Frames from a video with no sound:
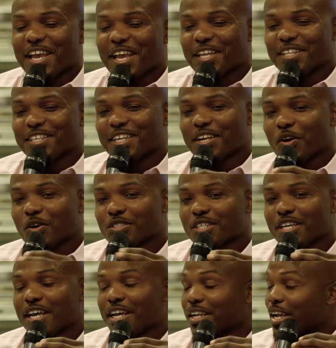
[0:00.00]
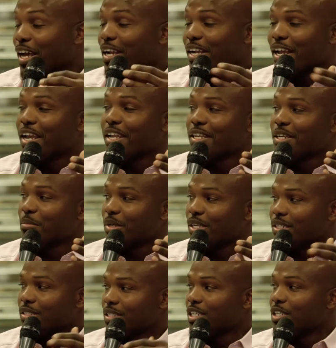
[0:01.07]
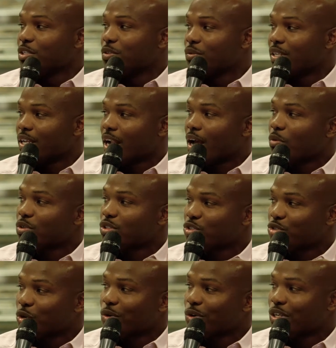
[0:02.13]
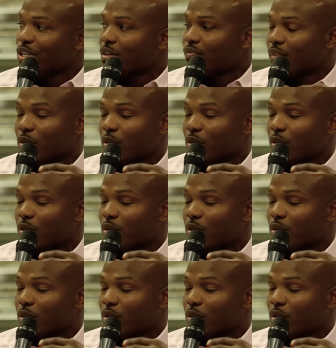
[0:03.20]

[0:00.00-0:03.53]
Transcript: And then I also had I got an 80 because he knew that I was strong enough.